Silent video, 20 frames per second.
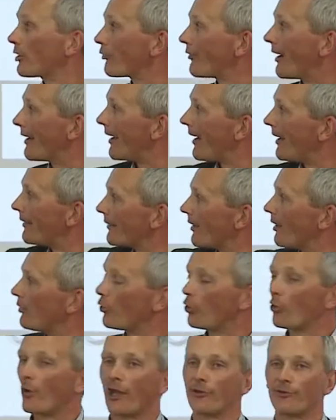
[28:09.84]
create entire
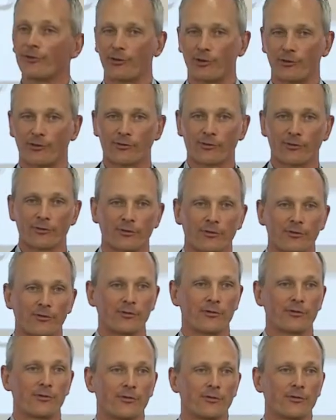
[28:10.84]
new assets.
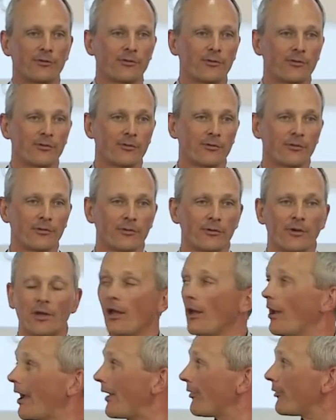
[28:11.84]

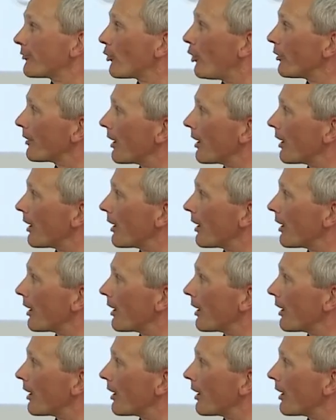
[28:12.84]
And this all